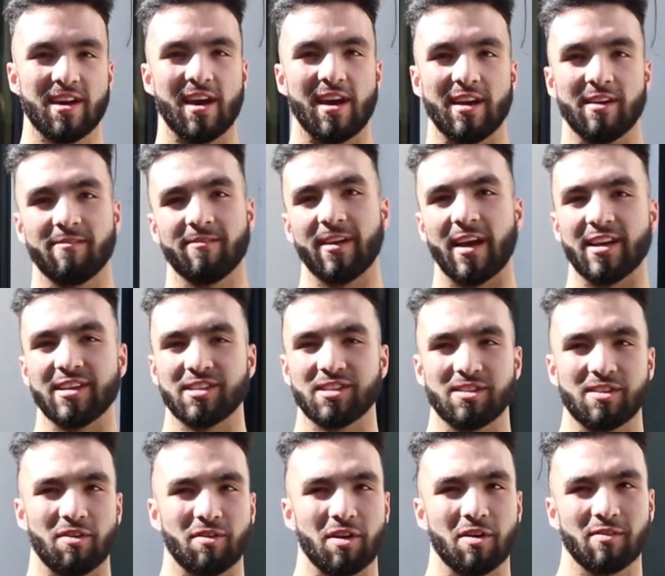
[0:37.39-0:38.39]
and if you guys
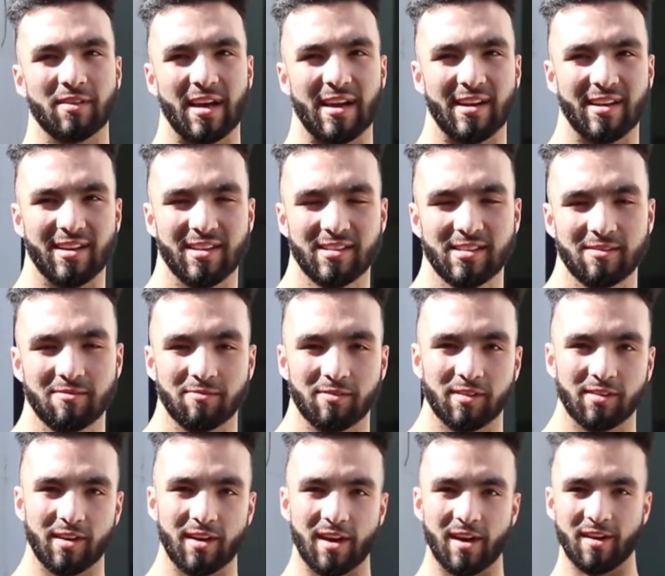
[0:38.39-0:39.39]
don't know what that is,
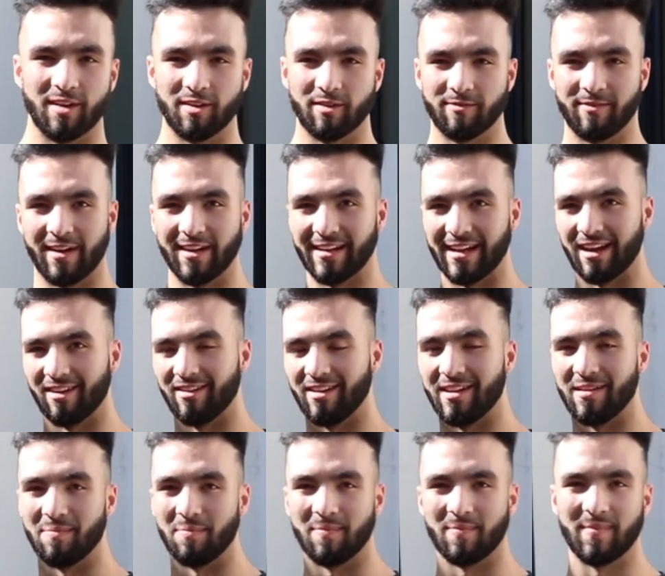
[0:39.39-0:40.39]
you'll find out
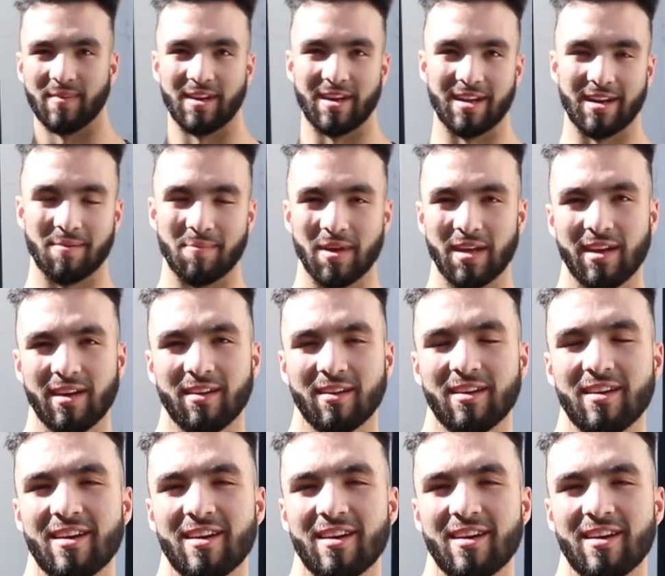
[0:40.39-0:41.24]
in a minute.